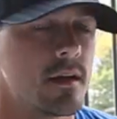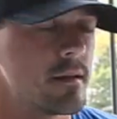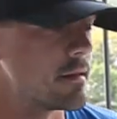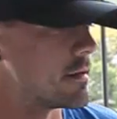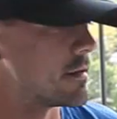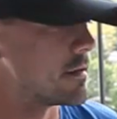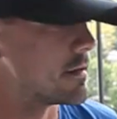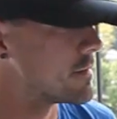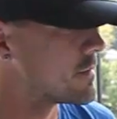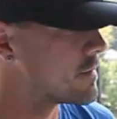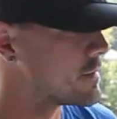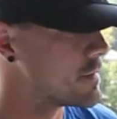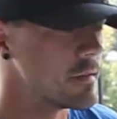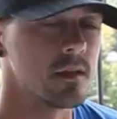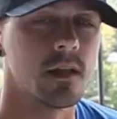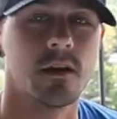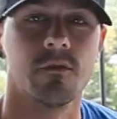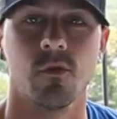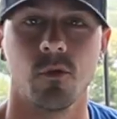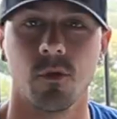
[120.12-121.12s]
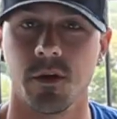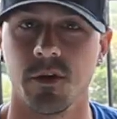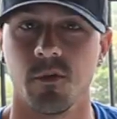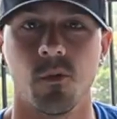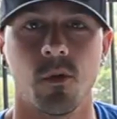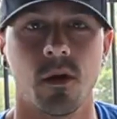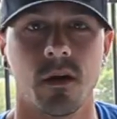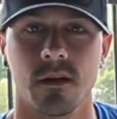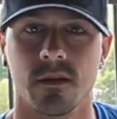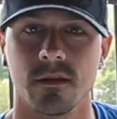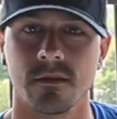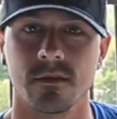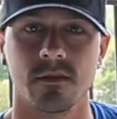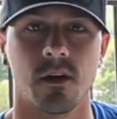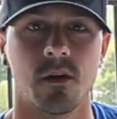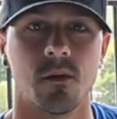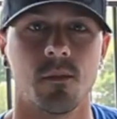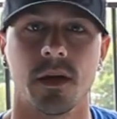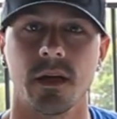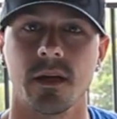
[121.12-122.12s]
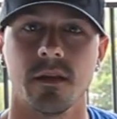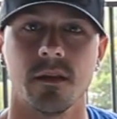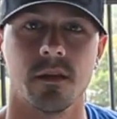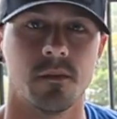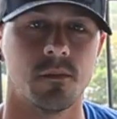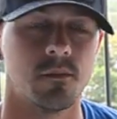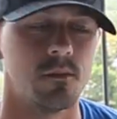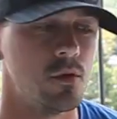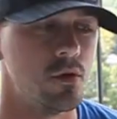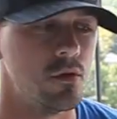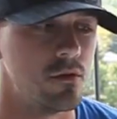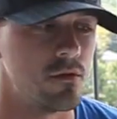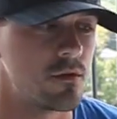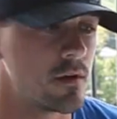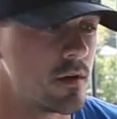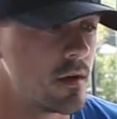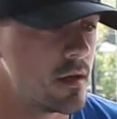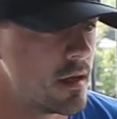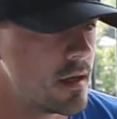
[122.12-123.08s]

at the level where you want to start making them move.